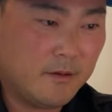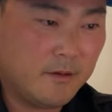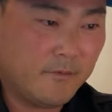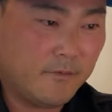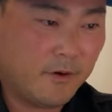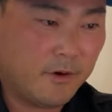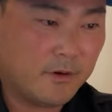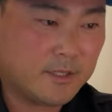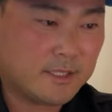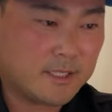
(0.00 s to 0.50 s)

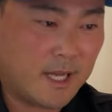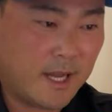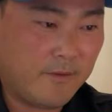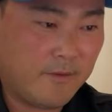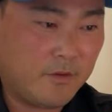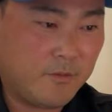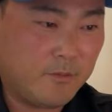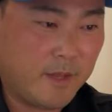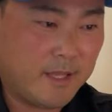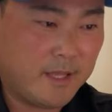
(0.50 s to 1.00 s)
First
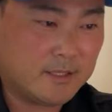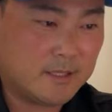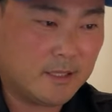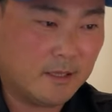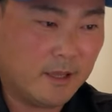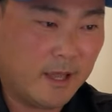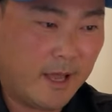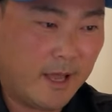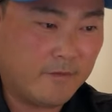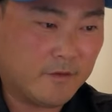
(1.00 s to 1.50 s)
time you made it to
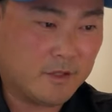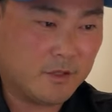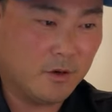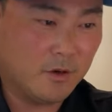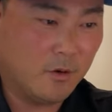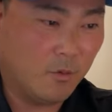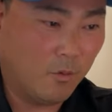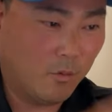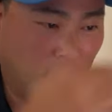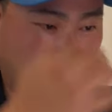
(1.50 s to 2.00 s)
a live
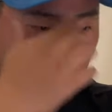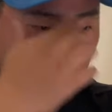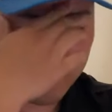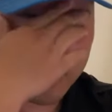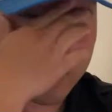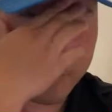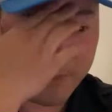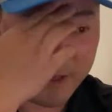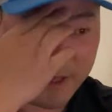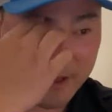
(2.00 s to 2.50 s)
show.
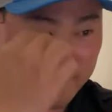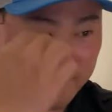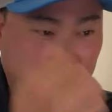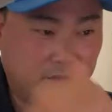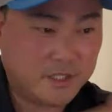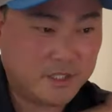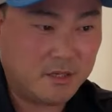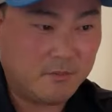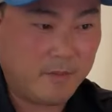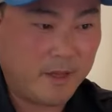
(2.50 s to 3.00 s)
Welcome in,
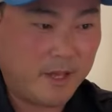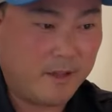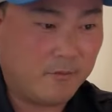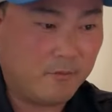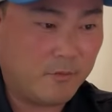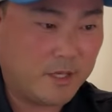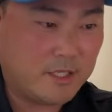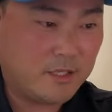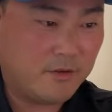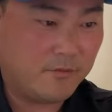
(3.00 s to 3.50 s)
Fishing Man,
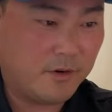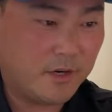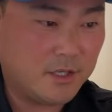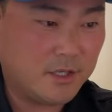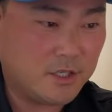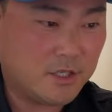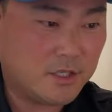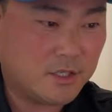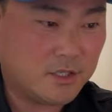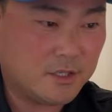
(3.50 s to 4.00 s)
Reggie
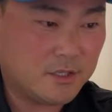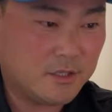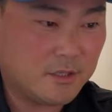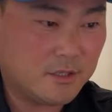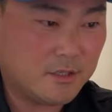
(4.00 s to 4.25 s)
Fresh.